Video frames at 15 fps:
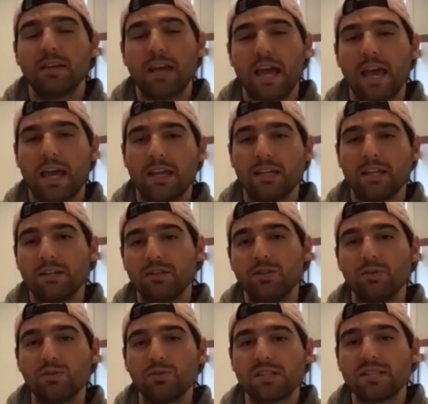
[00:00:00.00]
and it
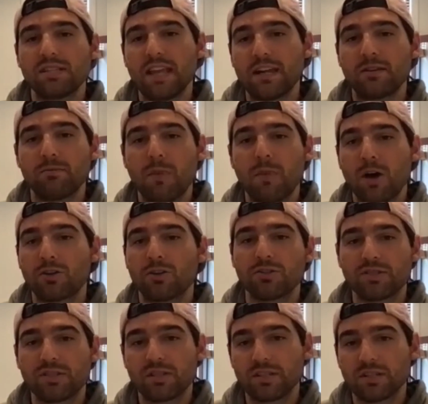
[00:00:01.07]
uses data
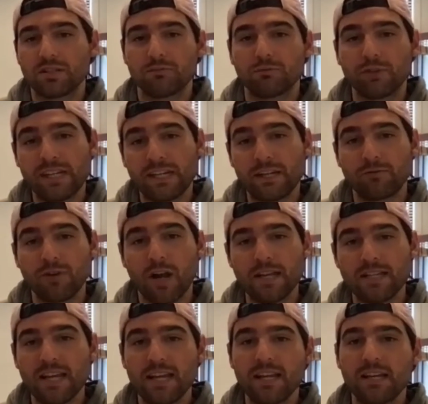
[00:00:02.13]
models to read and
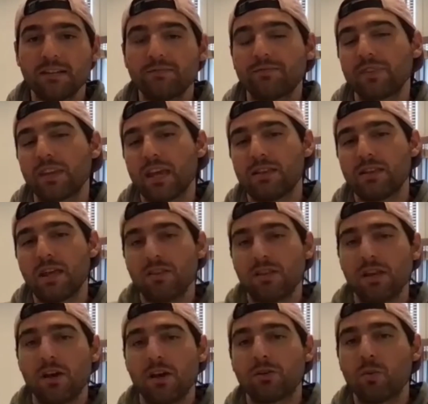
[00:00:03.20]
write data. And then
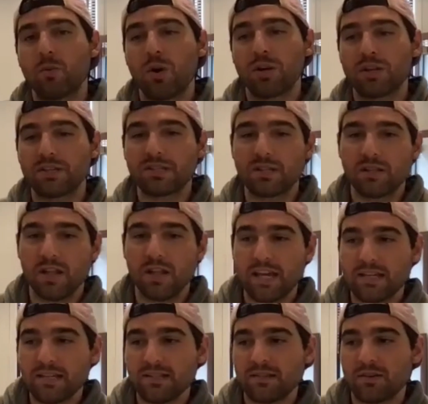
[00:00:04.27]
the other one is
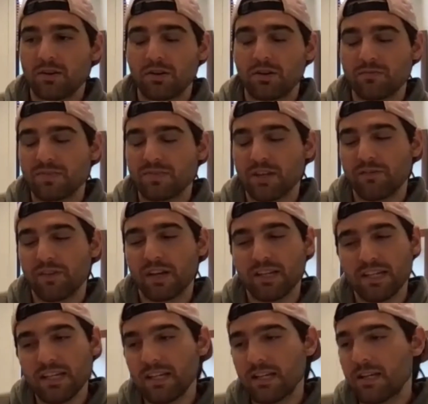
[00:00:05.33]
Glaze or
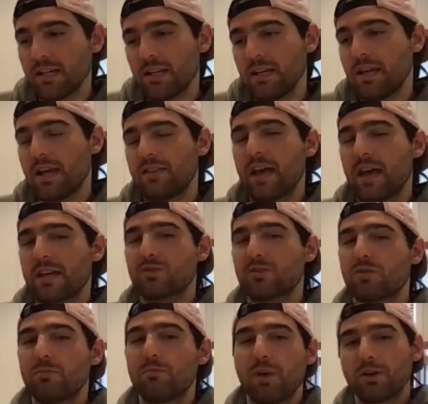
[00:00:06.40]
Self-ID, and that
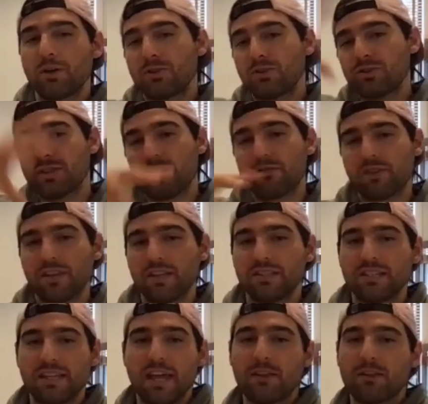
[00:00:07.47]
sort of bundles everything
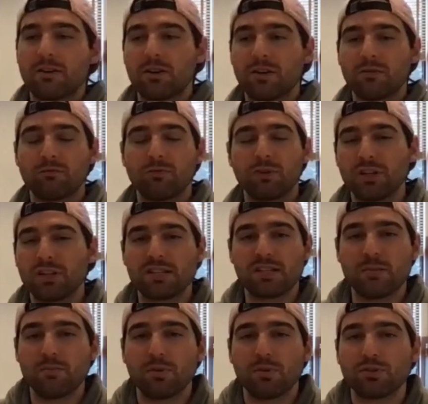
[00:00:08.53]
together in really
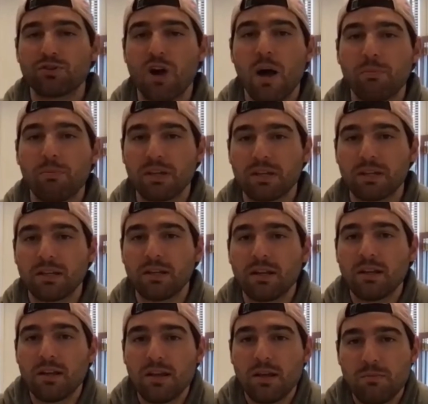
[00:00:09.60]
simple drop-in
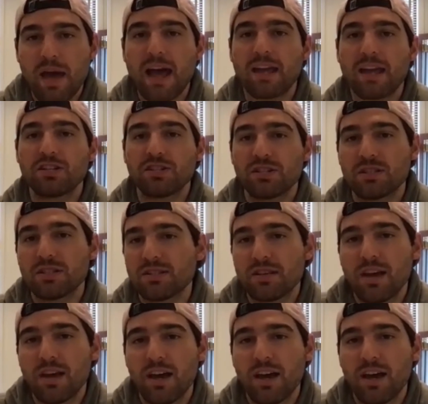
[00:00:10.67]
packages.